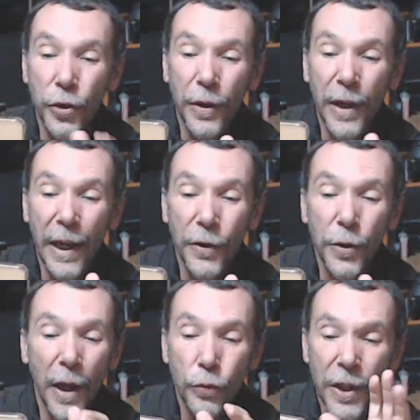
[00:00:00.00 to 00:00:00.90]
And
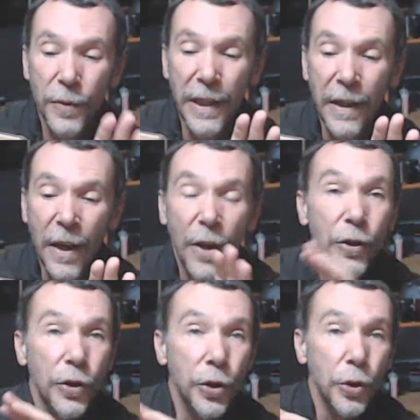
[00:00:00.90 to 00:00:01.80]
trust me,
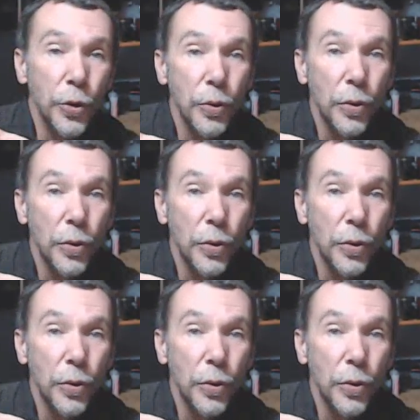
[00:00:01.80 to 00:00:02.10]
you